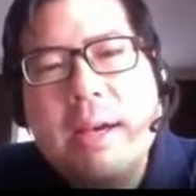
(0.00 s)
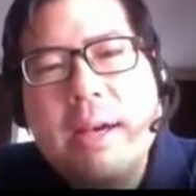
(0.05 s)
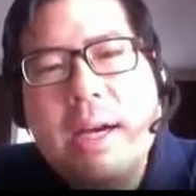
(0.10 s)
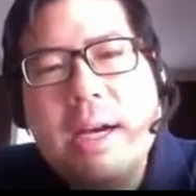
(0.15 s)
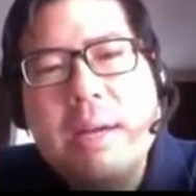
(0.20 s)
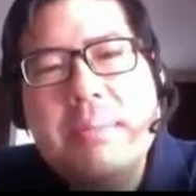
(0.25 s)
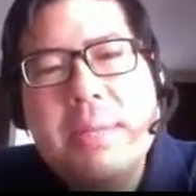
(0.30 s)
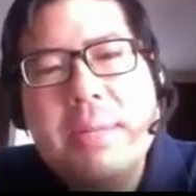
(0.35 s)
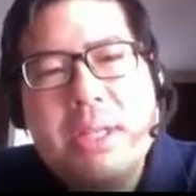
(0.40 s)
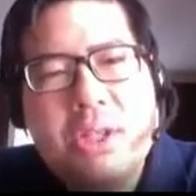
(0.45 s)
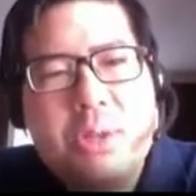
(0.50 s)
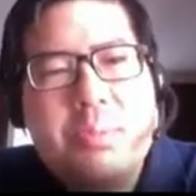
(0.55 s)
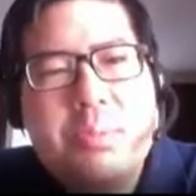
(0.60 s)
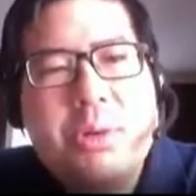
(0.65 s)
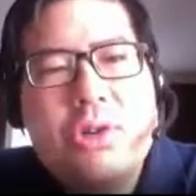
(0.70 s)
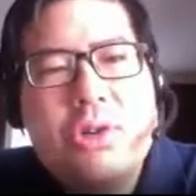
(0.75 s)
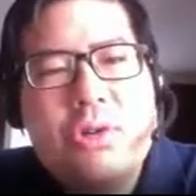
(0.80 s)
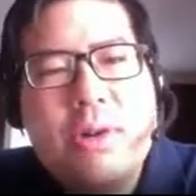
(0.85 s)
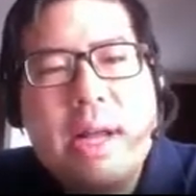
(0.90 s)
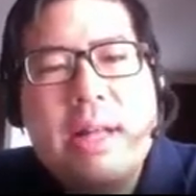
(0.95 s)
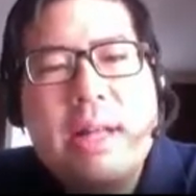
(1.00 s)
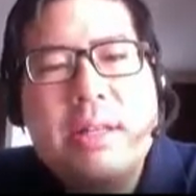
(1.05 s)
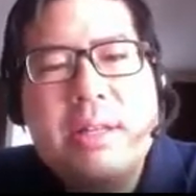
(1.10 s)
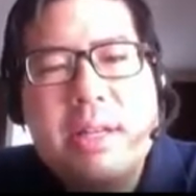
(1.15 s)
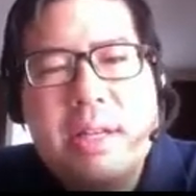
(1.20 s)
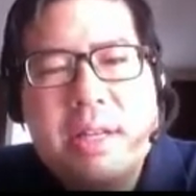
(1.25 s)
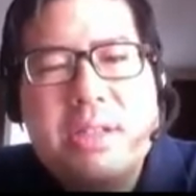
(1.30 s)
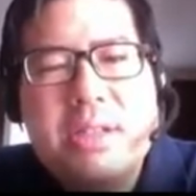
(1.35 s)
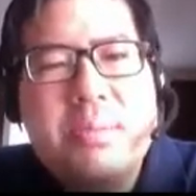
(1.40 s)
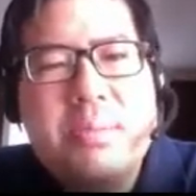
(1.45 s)
And
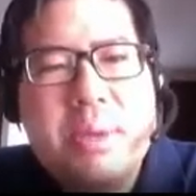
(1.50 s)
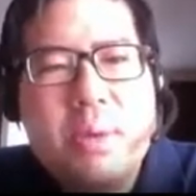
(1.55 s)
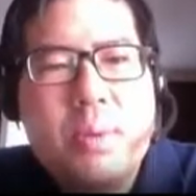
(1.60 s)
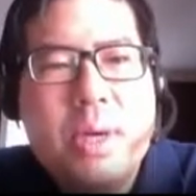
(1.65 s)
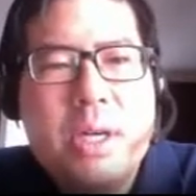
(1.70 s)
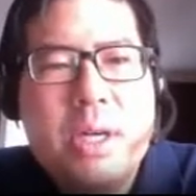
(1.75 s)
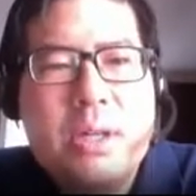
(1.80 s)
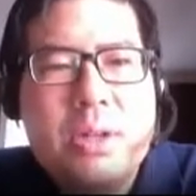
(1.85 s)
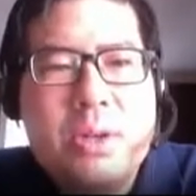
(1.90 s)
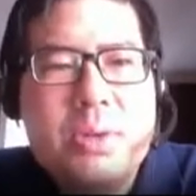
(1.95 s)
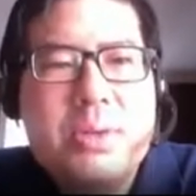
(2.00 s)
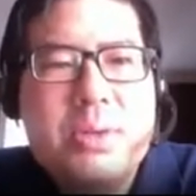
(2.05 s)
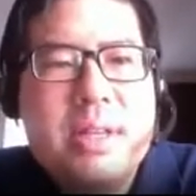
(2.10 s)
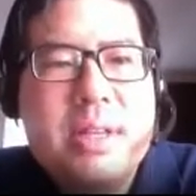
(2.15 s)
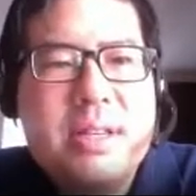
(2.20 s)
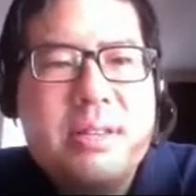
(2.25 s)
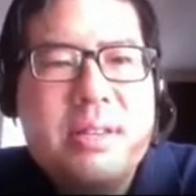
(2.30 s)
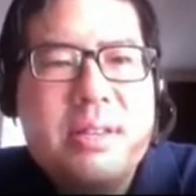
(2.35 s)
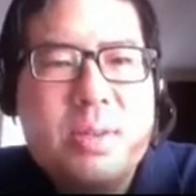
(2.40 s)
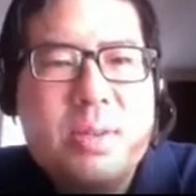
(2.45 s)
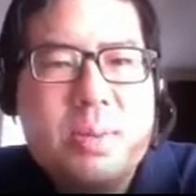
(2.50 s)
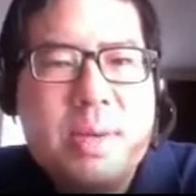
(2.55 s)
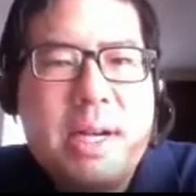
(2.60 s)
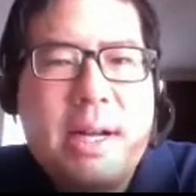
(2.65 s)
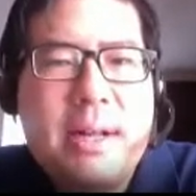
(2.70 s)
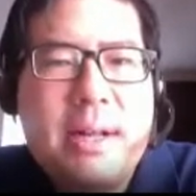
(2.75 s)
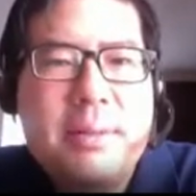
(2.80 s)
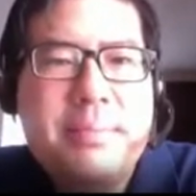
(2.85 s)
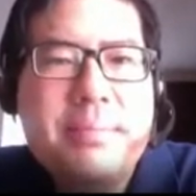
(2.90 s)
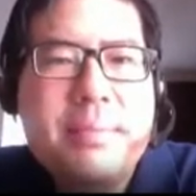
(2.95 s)
spirituality needs to be one of those things as
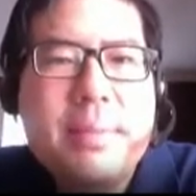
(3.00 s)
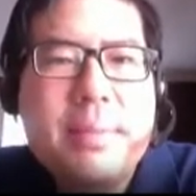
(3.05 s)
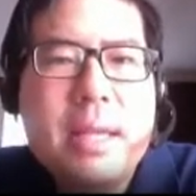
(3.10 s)
well.